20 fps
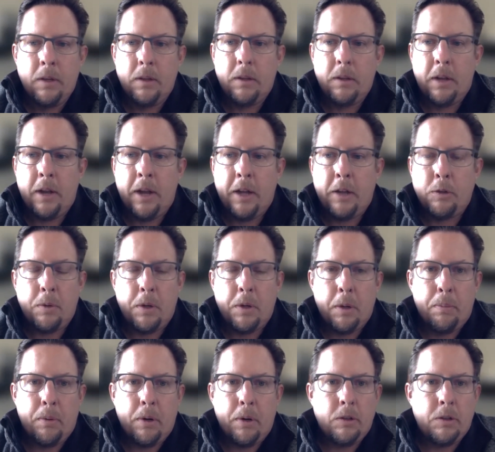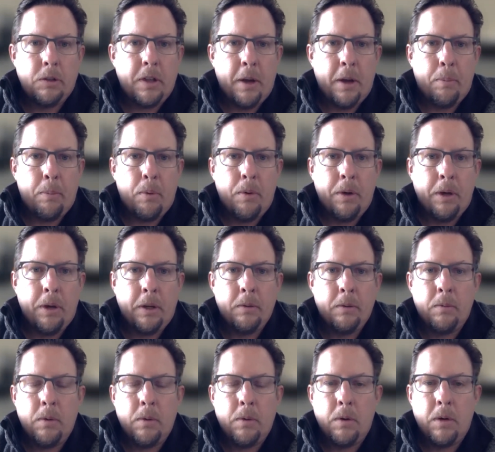Then as we approach that point,
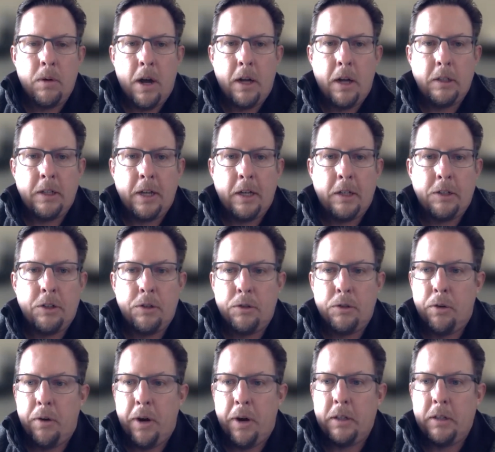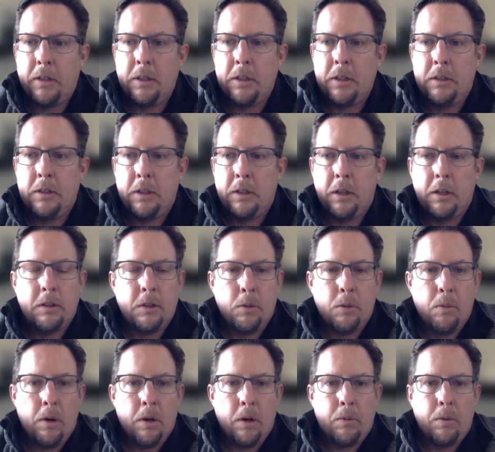we'll contact you directly to
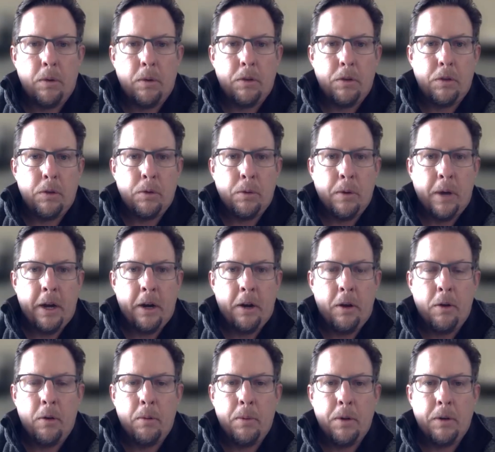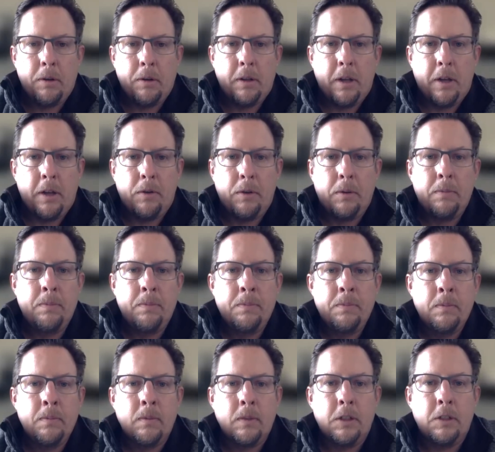work with you at a homeowner level.
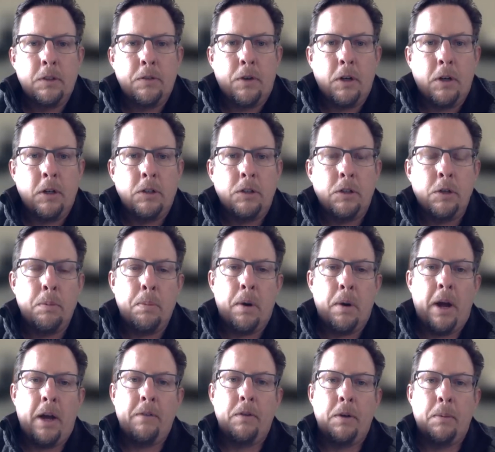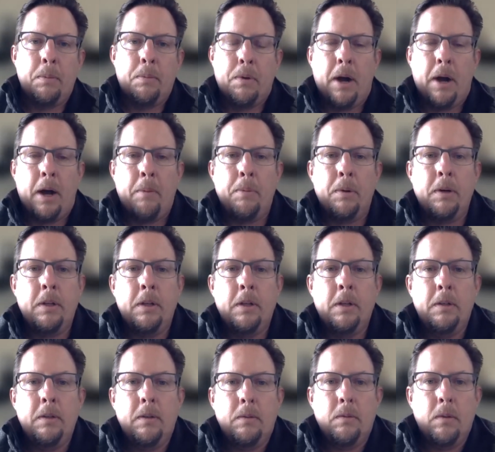As far as your private
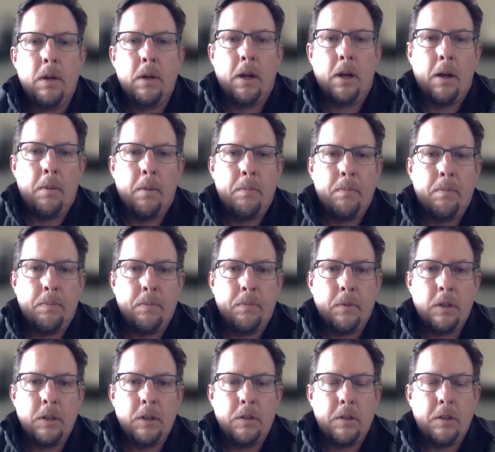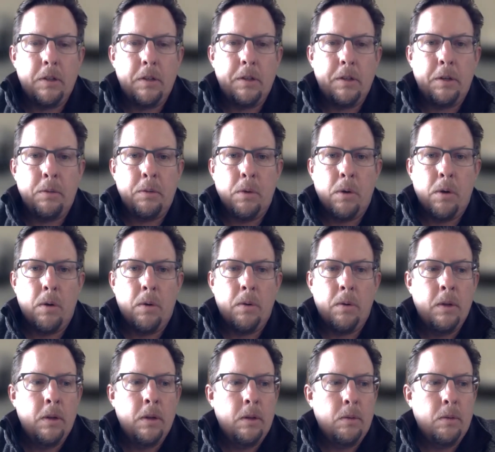property, the utility
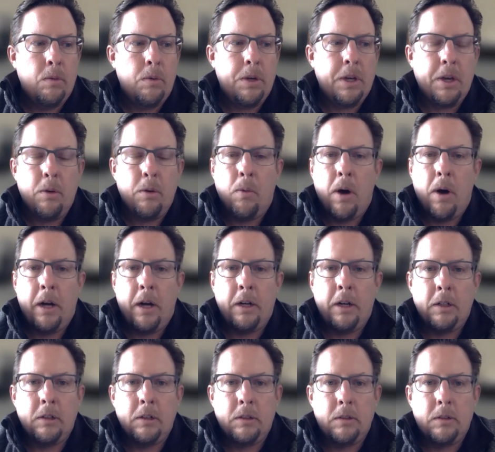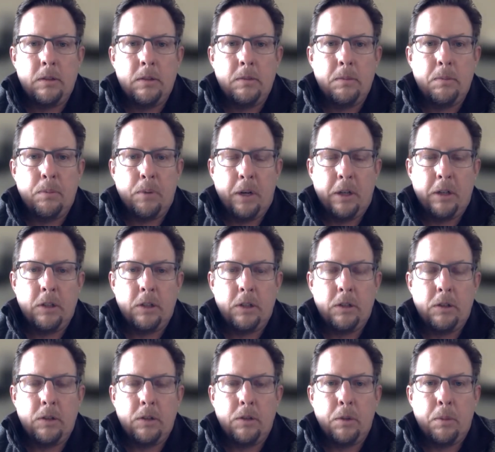will get water pressure
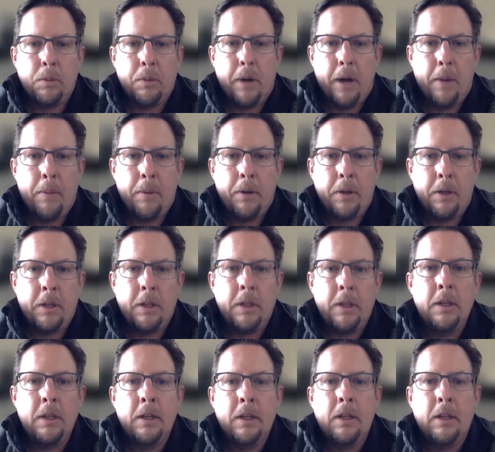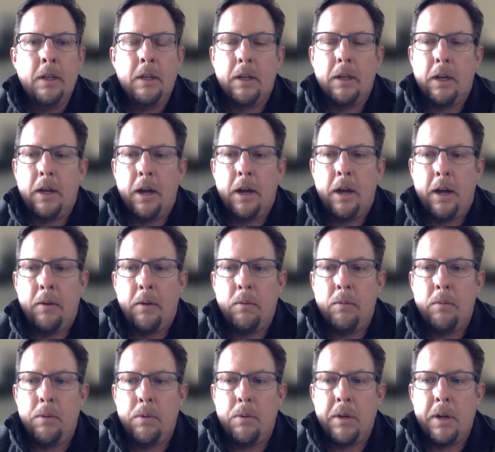to the property.
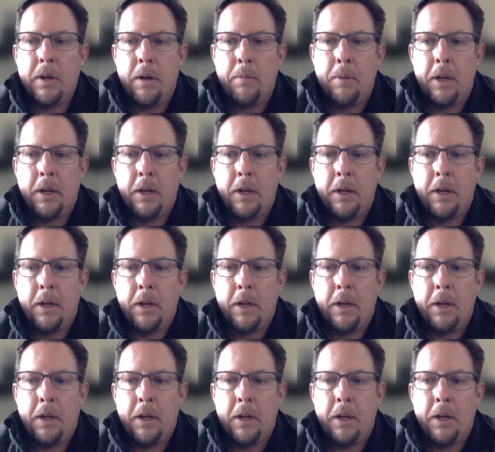We will come